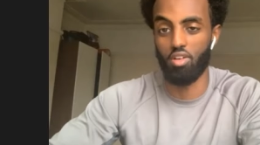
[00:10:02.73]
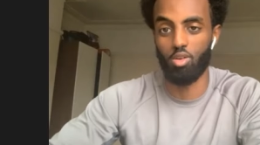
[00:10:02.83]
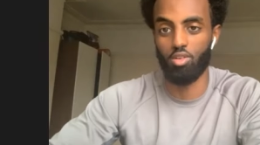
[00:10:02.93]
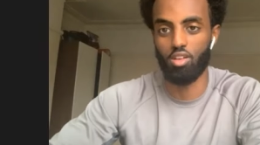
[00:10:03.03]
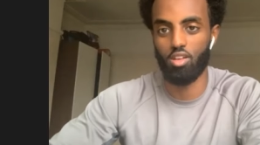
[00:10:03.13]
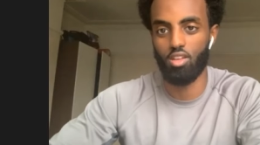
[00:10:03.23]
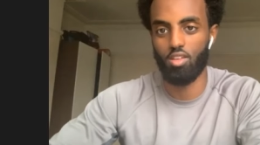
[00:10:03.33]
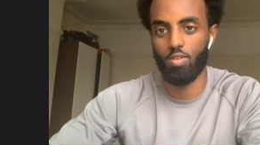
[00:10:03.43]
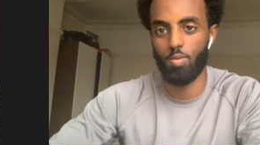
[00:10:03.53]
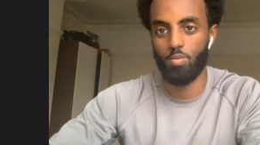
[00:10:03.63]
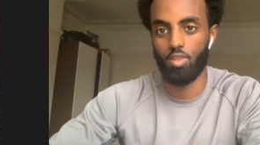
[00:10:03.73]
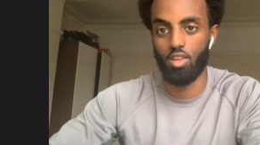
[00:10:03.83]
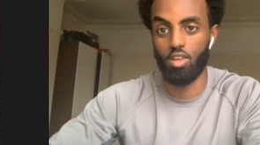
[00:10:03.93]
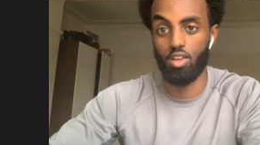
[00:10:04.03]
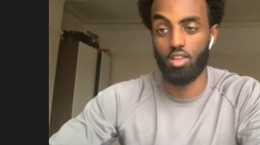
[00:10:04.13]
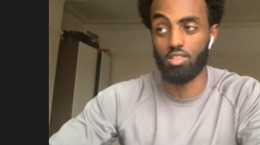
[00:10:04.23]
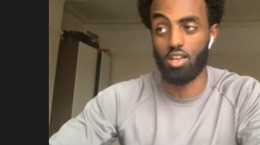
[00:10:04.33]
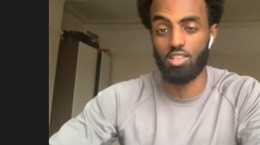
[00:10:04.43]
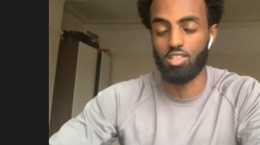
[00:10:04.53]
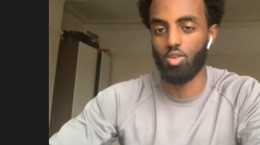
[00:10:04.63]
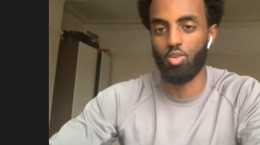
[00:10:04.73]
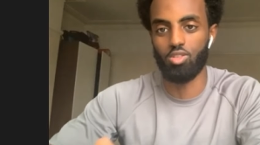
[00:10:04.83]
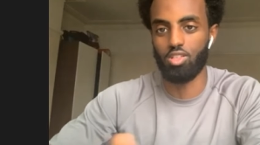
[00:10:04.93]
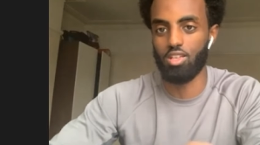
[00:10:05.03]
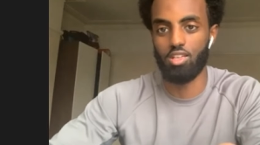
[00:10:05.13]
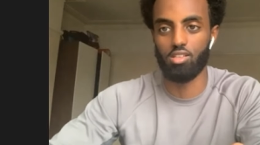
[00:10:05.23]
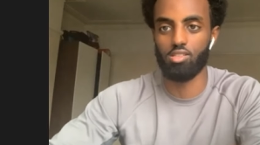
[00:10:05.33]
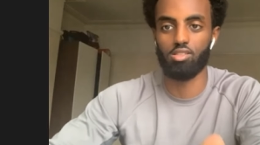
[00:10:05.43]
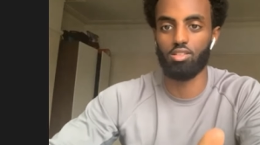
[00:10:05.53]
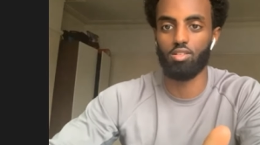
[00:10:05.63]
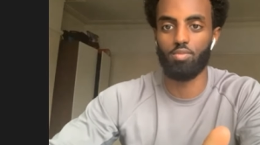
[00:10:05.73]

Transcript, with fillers: found. As easy as it is,